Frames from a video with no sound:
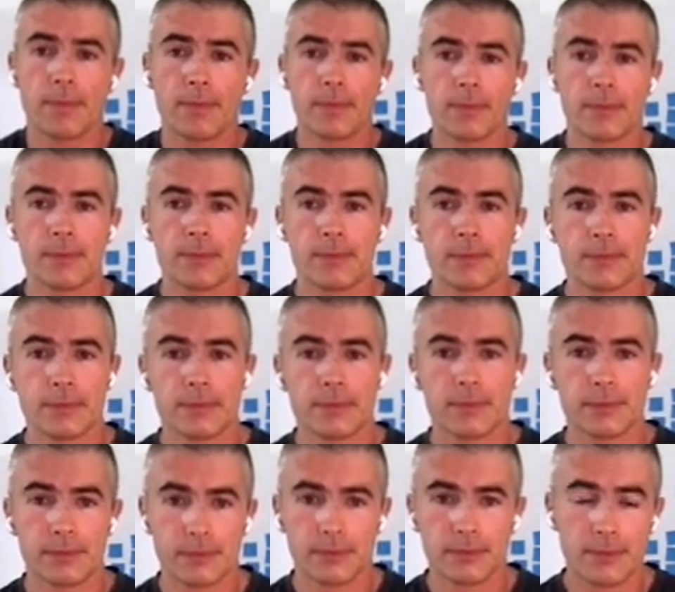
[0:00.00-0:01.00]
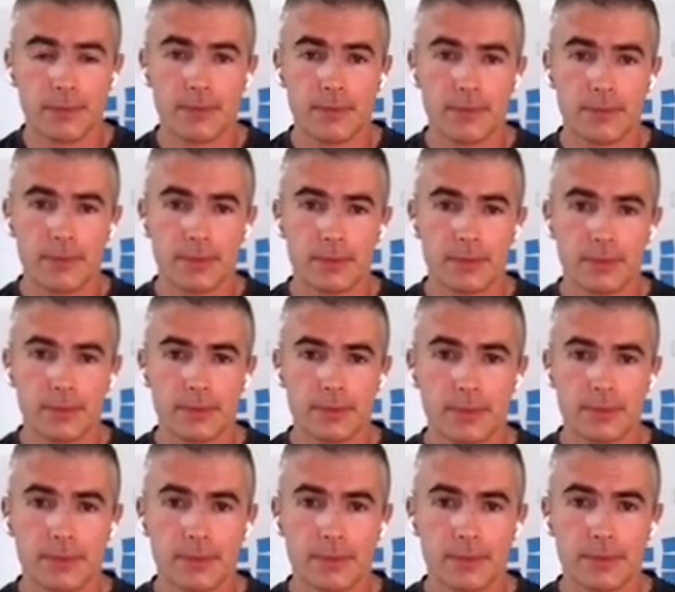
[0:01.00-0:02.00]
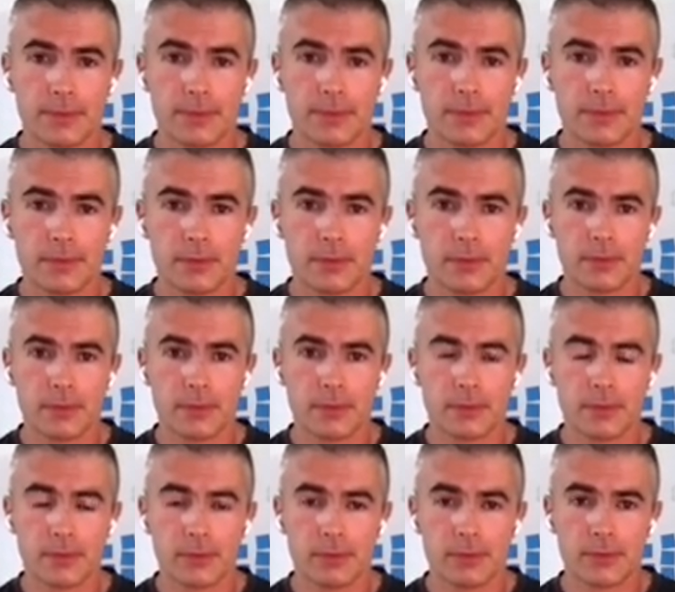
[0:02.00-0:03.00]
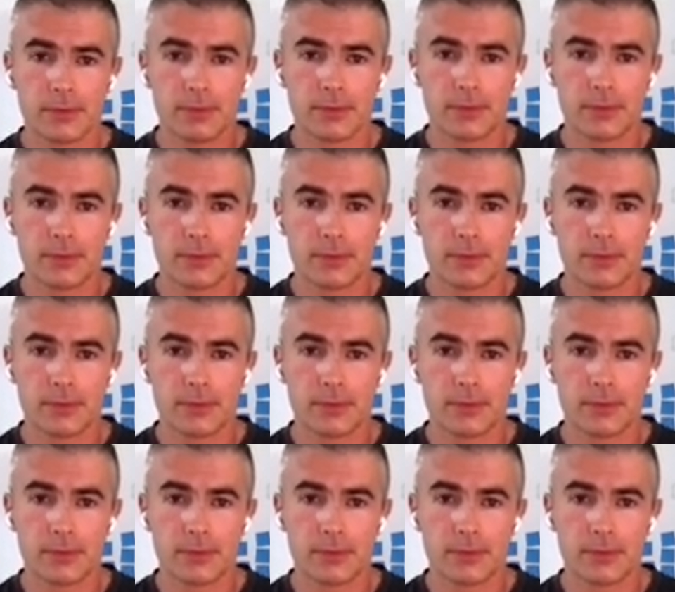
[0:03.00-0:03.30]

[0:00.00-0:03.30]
[no speech]